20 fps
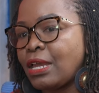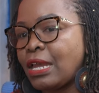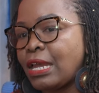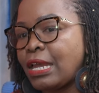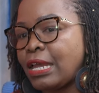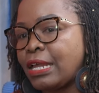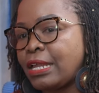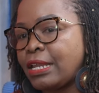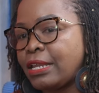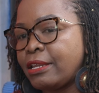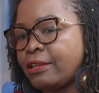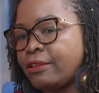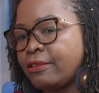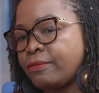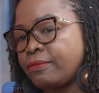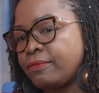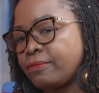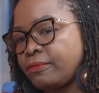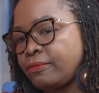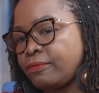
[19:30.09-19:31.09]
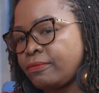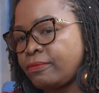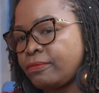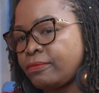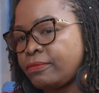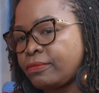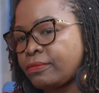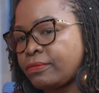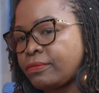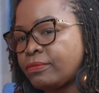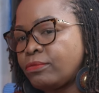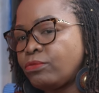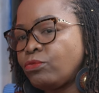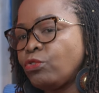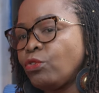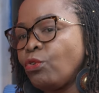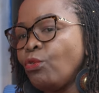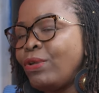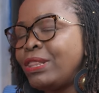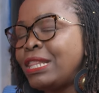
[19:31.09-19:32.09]
And
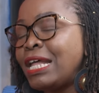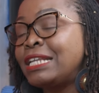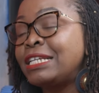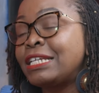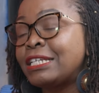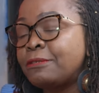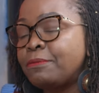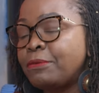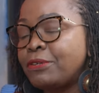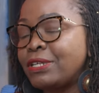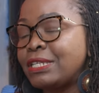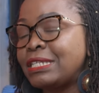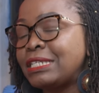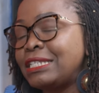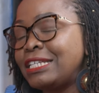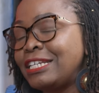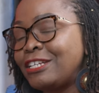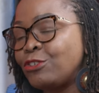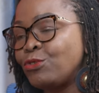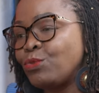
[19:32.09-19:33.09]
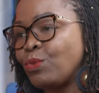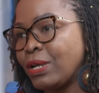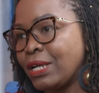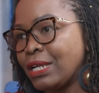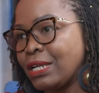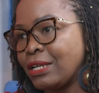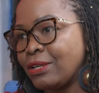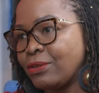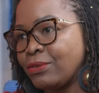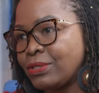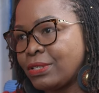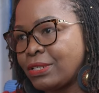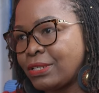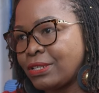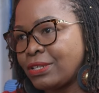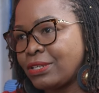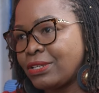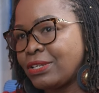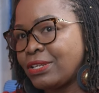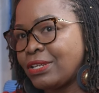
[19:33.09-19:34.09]
when that experience didn't work
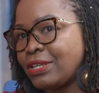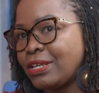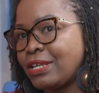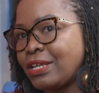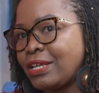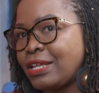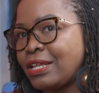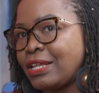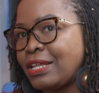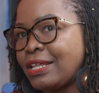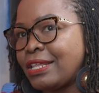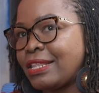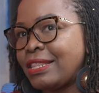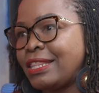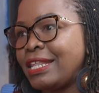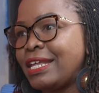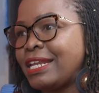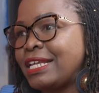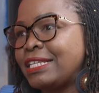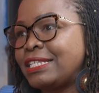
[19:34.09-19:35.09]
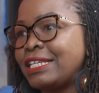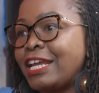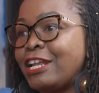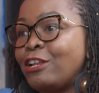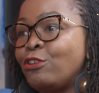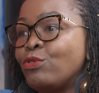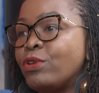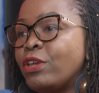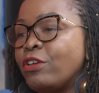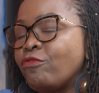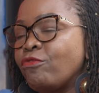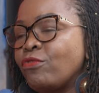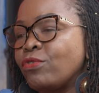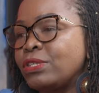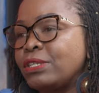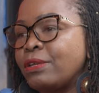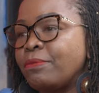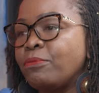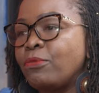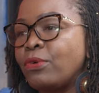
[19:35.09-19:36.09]
out, then I started looking
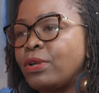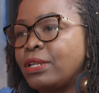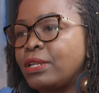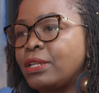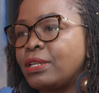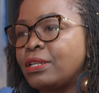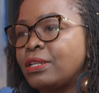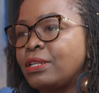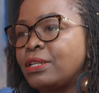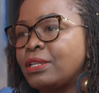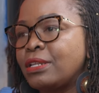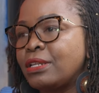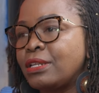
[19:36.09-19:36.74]
for someone